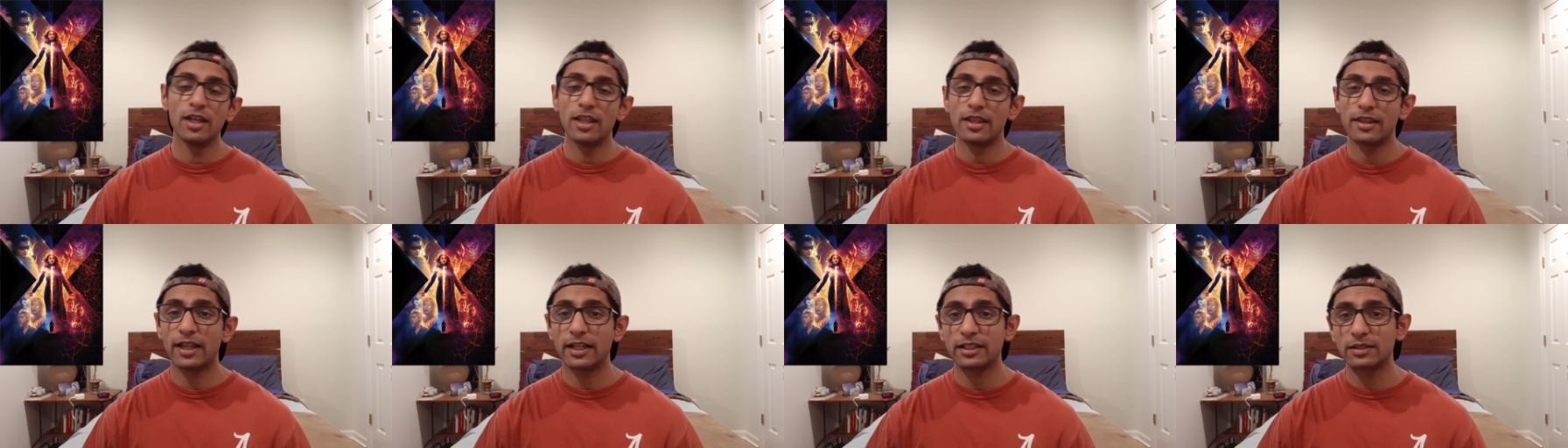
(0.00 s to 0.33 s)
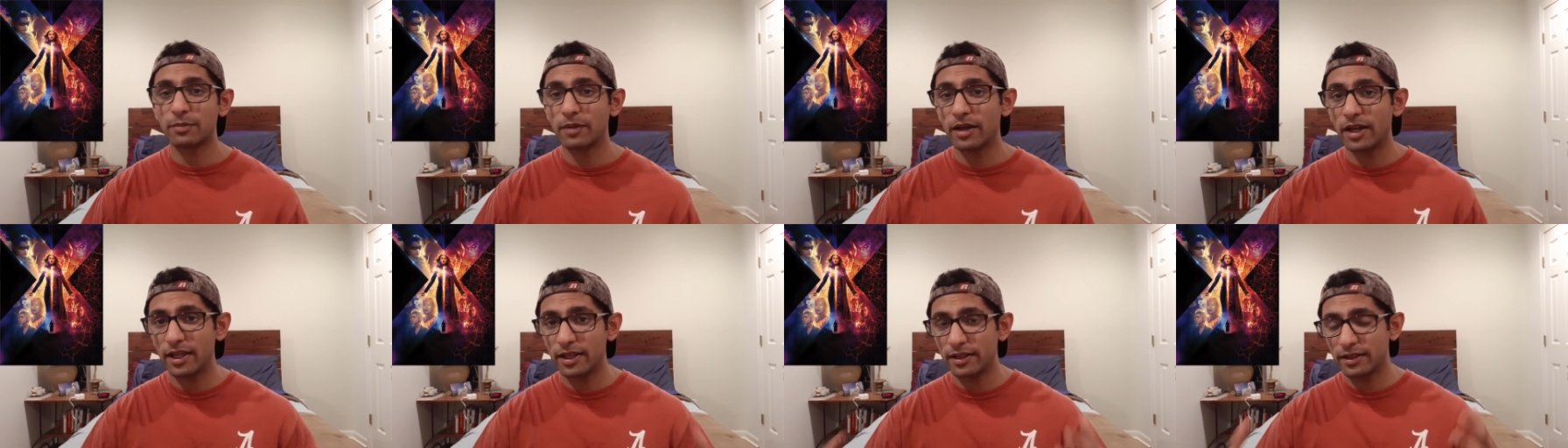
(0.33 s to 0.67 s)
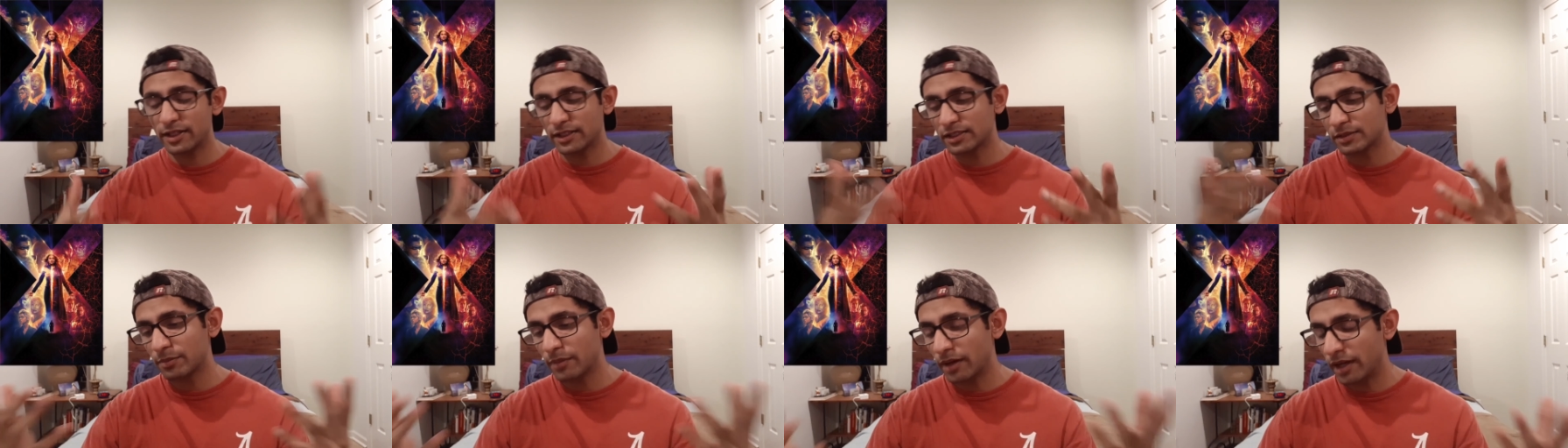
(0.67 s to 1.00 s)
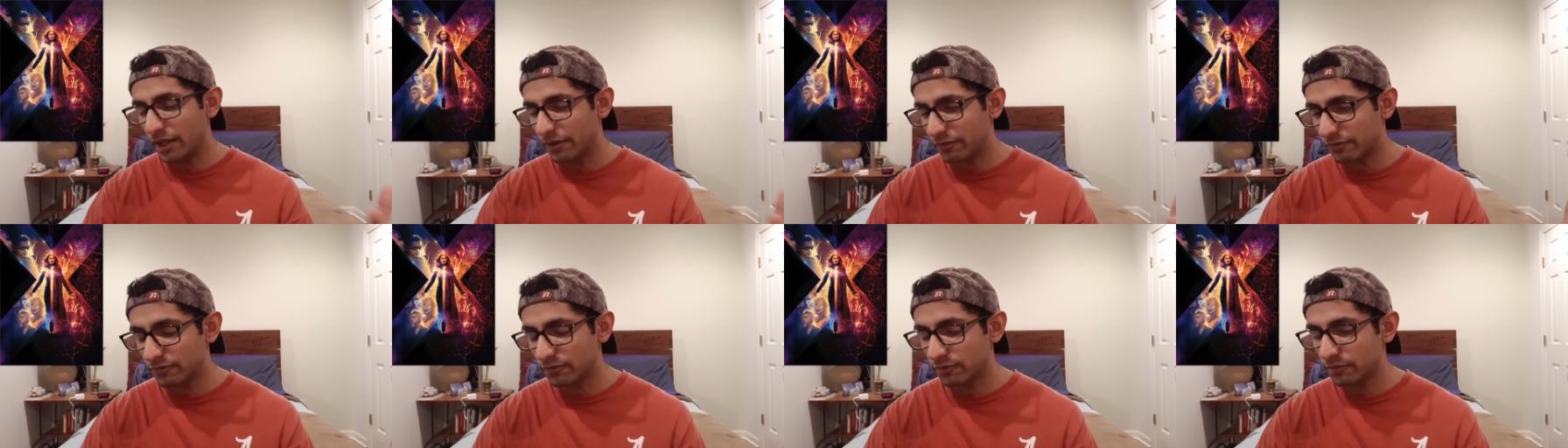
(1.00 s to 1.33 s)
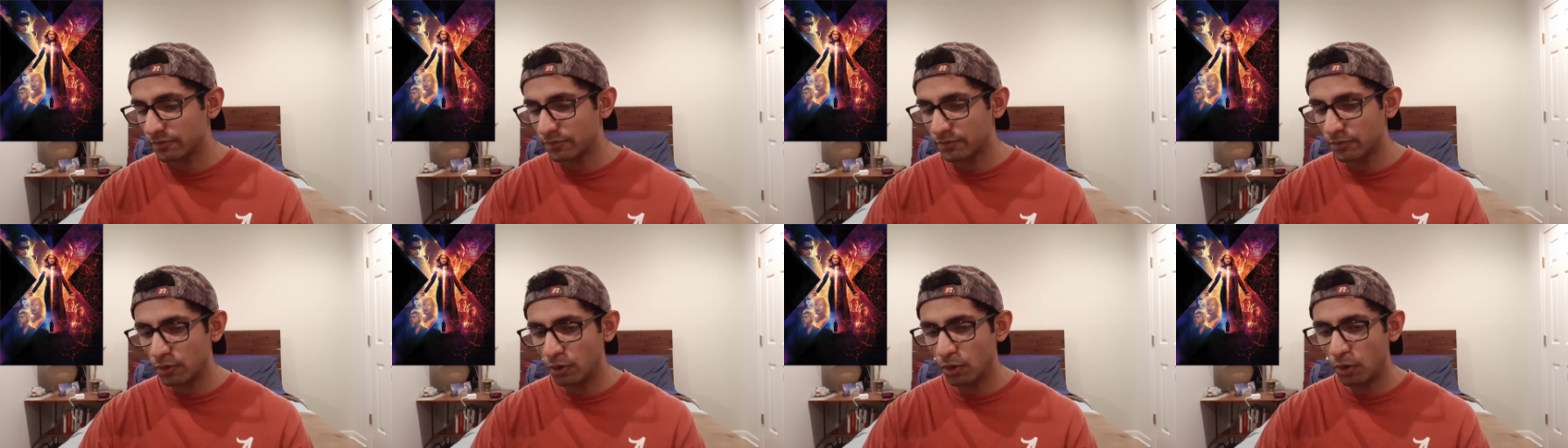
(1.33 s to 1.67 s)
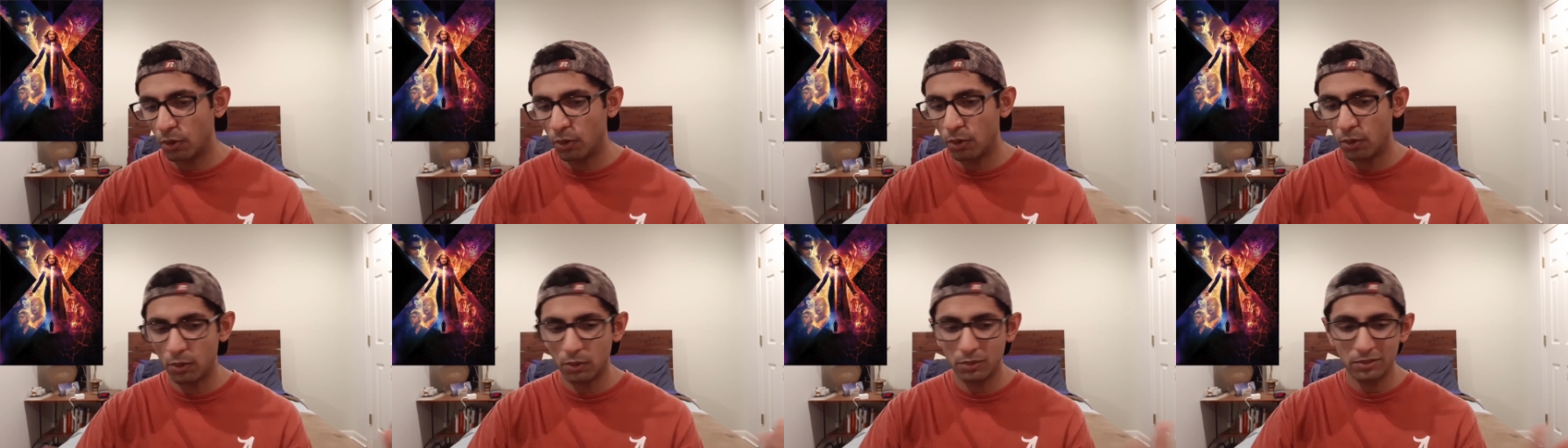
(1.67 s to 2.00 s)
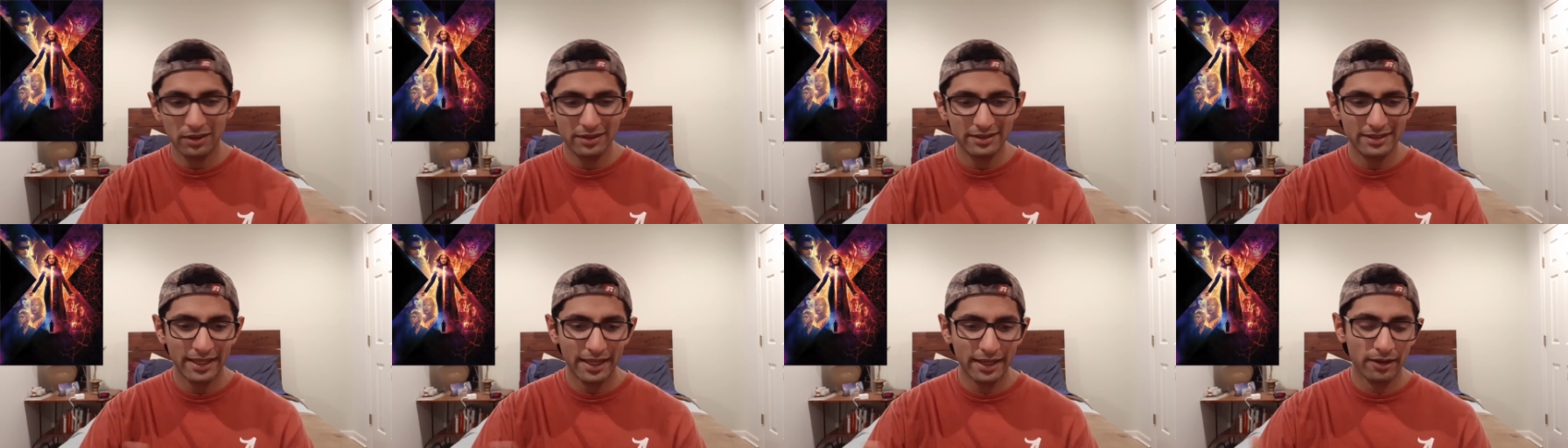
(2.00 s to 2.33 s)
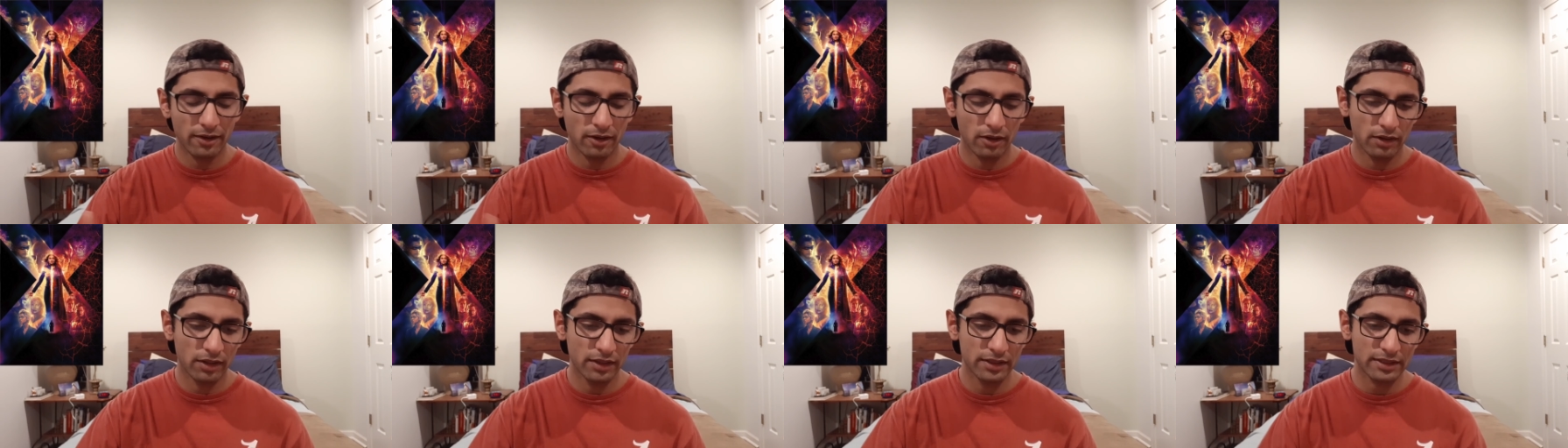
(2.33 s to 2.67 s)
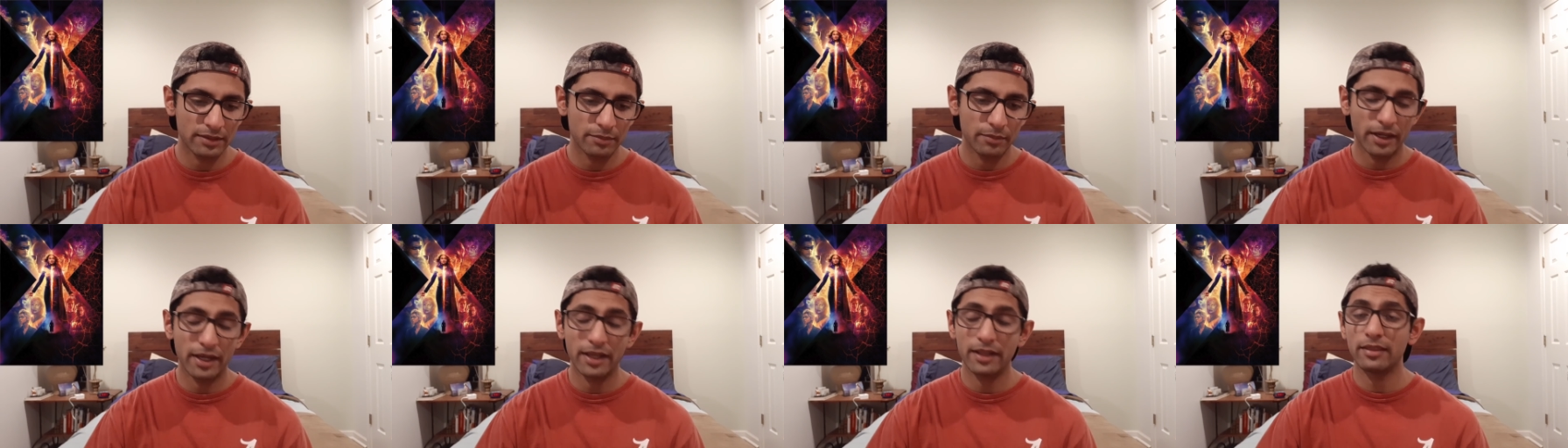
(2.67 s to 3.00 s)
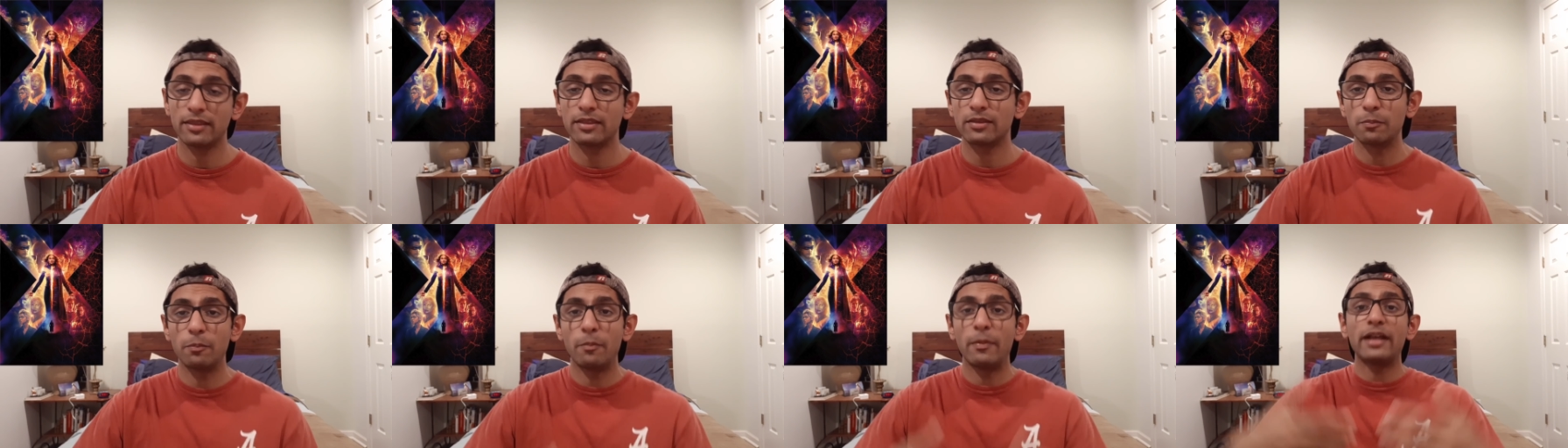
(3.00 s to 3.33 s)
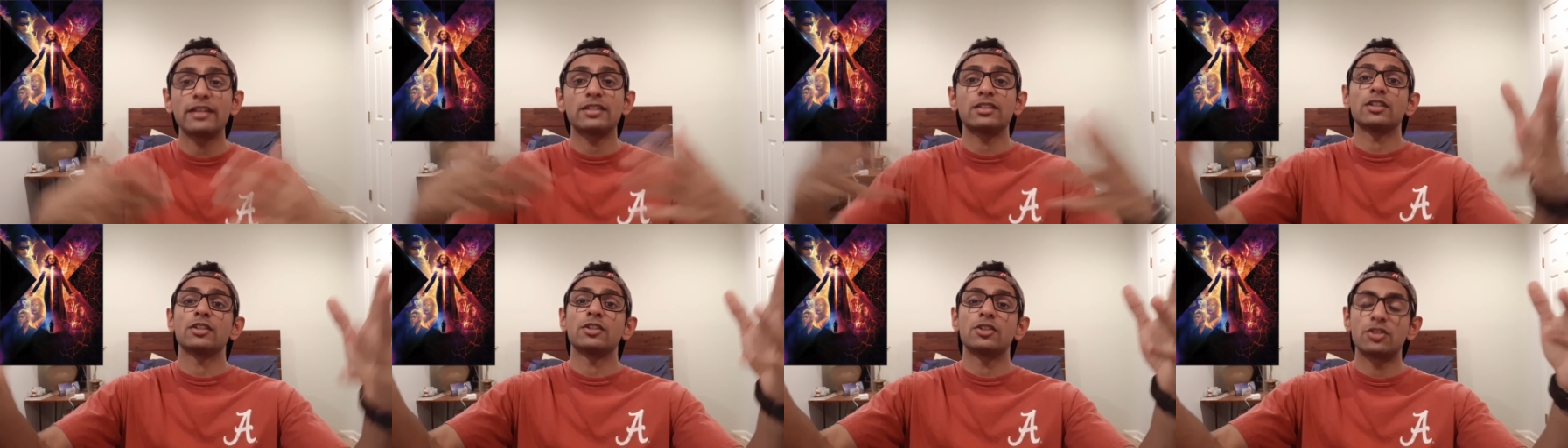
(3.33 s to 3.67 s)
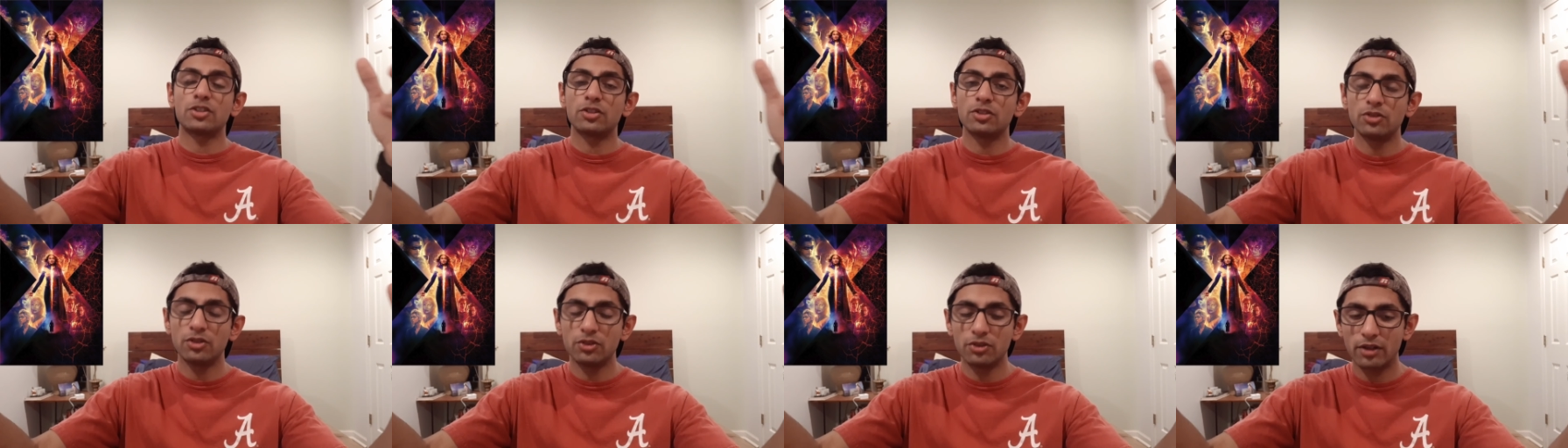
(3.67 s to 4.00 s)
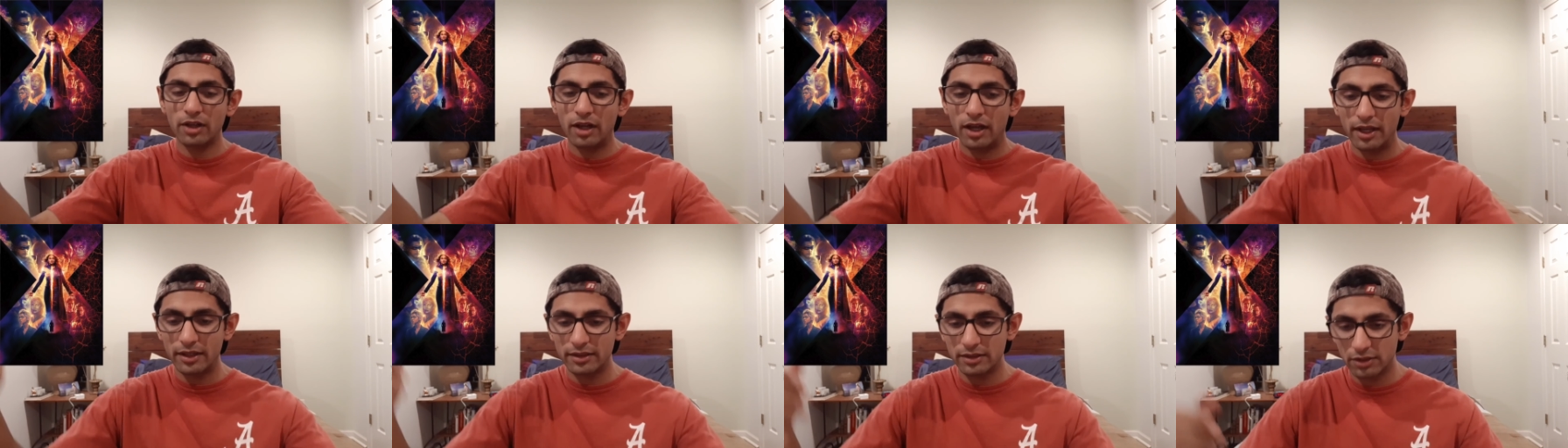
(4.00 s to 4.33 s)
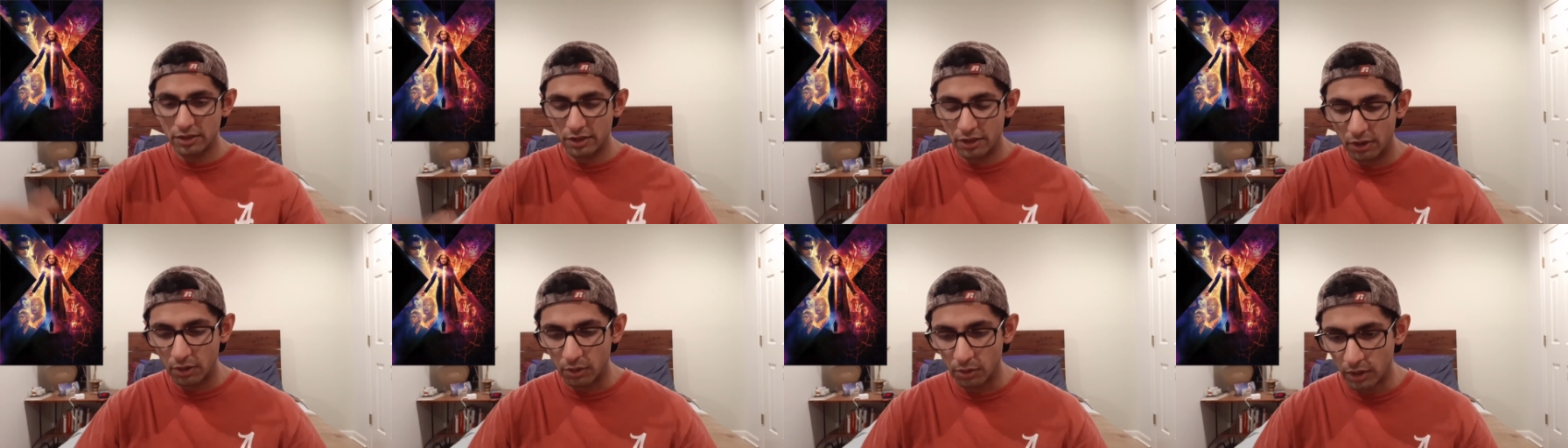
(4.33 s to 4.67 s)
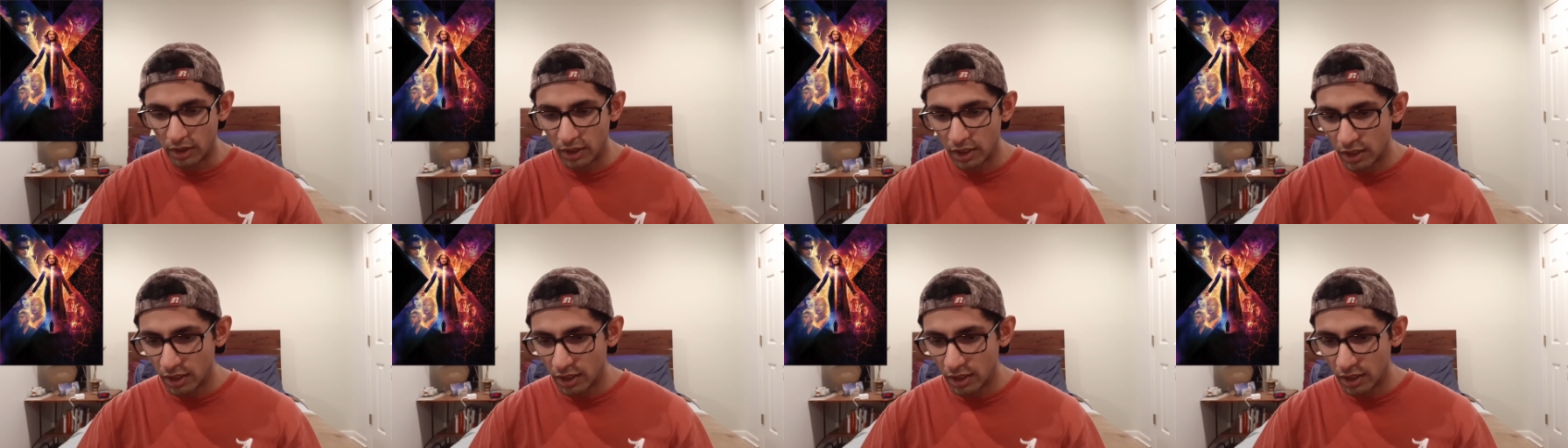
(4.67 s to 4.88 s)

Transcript: That's my that's my whole take on this and my message to you guys, you know,